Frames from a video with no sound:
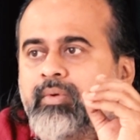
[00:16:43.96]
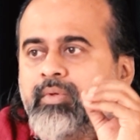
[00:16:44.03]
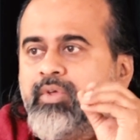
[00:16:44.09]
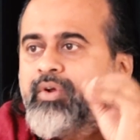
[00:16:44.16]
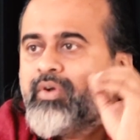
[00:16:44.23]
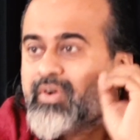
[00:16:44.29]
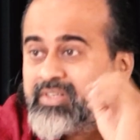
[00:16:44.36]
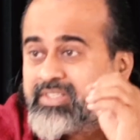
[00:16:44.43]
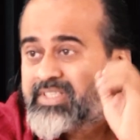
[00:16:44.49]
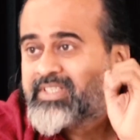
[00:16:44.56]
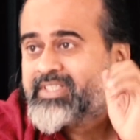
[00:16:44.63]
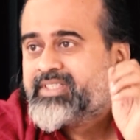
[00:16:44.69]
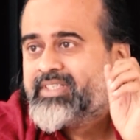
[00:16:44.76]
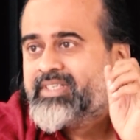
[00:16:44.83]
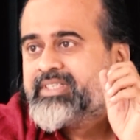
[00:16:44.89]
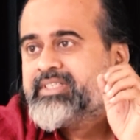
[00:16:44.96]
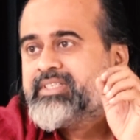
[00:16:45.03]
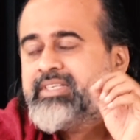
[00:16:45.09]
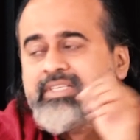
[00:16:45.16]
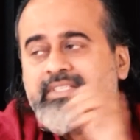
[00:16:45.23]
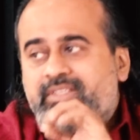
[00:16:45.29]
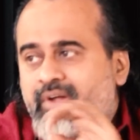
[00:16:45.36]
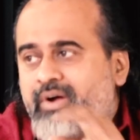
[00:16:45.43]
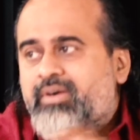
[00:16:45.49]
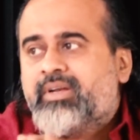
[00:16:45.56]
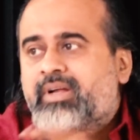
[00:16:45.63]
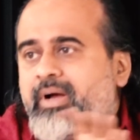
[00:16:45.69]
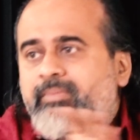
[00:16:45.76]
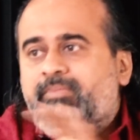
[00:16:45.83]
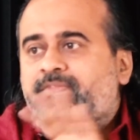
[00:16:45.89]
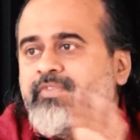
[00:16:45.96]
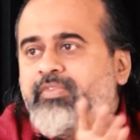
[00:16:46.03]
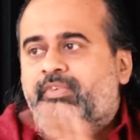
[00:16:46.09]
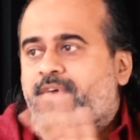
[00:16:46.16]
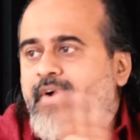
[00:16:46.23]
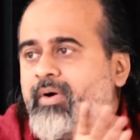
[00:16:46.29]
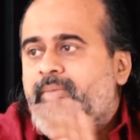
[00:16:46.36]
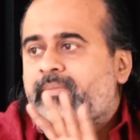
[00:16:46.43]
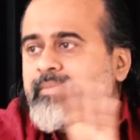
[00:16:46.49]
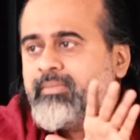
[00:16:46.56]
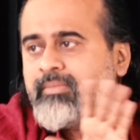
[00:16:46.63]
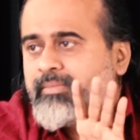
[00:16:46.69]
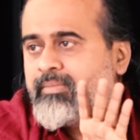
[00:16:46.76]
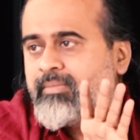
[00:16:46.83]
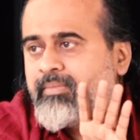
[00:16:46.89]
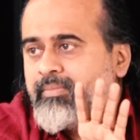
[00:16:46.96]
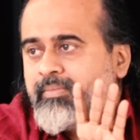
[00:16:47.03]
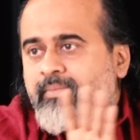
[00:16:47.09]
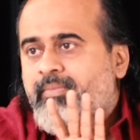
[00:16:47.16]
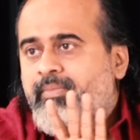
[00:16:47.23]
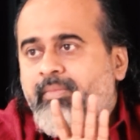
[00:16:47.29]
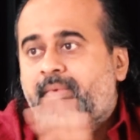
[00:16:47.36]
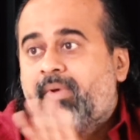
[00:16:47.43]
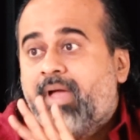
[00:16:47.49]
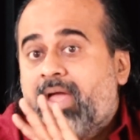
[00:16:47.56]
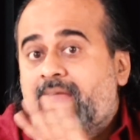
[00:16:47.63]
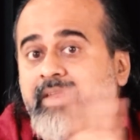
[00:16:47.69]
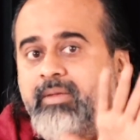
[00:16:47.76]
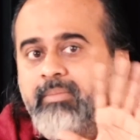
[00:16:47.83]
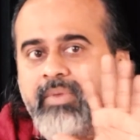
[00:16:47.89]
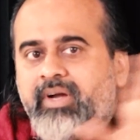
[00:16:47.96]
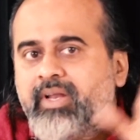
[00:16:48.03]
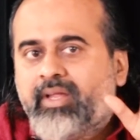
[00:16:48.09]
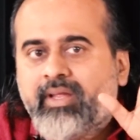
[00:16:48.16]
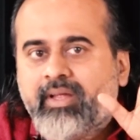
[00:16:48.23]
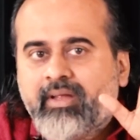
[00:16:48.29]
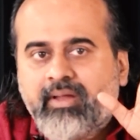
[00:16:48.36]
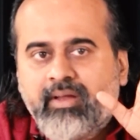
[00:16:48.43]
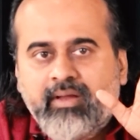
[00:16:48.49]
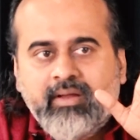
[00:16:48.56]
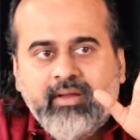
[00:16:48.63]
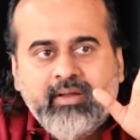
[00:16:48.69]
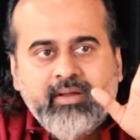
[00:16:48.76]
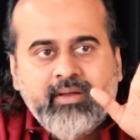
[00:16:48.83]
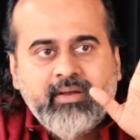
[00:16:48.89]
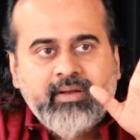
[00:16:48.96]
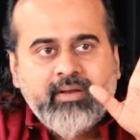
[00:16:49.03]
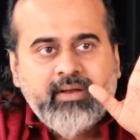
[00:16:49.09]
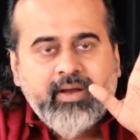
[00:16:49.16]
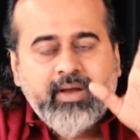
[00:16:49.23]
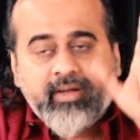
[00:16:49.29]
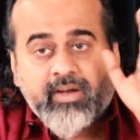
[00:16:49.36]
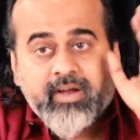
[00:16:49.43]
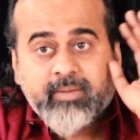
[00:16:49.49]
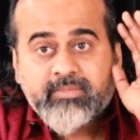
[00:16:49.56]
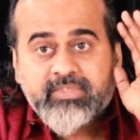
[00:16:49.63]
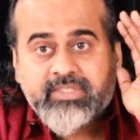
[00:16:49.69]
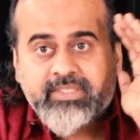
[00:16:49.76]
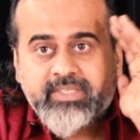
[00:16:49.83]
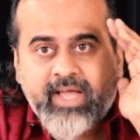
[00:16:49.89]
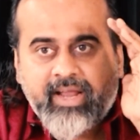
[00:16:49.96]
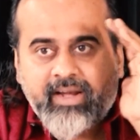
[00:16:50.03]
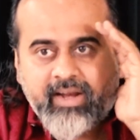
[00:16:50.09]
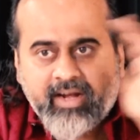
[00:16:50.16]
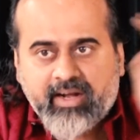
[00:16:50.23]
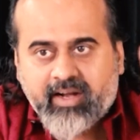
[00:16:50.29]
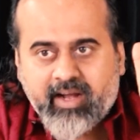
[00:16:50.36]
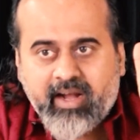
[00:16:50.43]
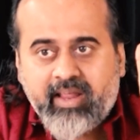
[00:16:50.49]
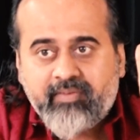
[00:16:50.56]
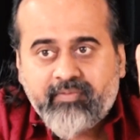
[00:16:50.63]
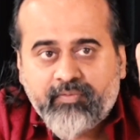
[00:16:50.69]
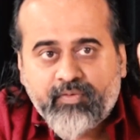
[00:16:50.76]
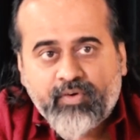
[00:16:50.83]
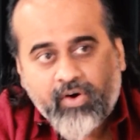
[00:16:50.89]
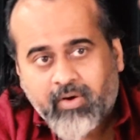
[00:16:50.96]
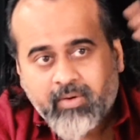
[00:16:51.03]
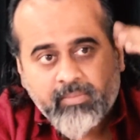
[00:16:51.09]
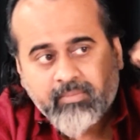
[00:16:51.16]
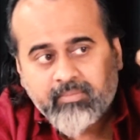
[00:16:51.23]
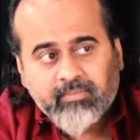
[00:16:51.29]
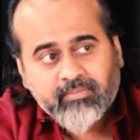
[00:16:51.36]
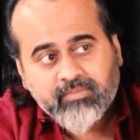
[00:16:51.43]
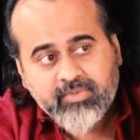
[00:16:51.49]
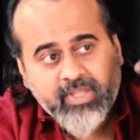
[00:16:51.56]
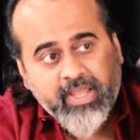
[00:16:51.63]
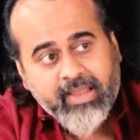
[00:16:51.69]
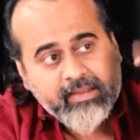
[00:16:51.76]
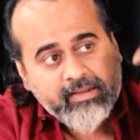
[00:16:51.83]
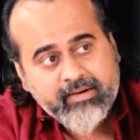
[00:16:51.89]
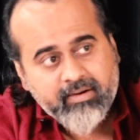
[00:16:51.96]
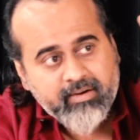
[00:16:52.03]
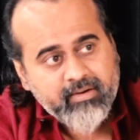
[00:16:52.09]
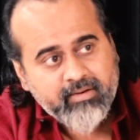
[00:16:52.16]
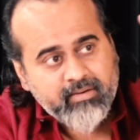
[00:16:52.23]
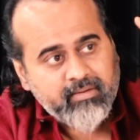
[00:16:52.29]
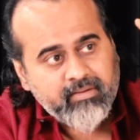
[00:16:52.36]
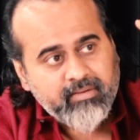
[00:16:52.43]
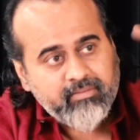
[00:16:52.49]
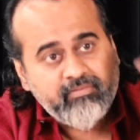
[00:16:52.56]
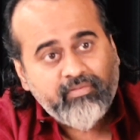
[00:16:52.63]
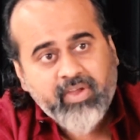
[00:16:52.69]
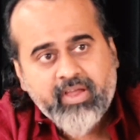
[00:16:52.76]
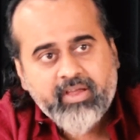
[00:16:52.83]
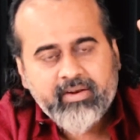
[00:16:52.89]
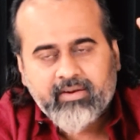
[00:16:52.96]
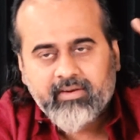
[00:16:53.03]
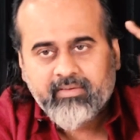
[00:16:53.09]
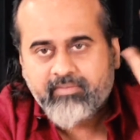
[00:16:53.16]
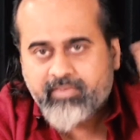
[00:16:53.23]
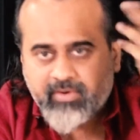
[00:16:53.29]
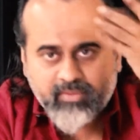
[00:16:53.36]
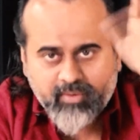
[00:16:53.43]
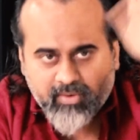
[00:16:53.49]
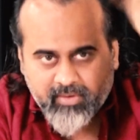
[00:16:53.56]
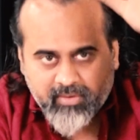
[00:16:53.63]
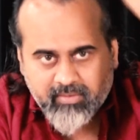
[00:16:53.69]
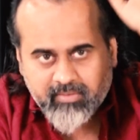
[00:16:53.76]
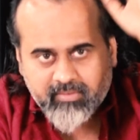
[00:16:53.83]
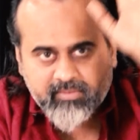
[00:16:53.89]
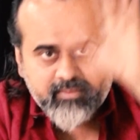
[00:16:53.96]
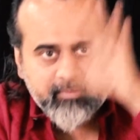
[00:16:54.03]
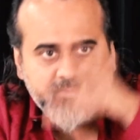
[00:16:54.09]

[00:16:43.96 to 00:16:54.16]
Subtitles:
your consciousness, does not come from anybody. It comes directly from there. Where? We do not know.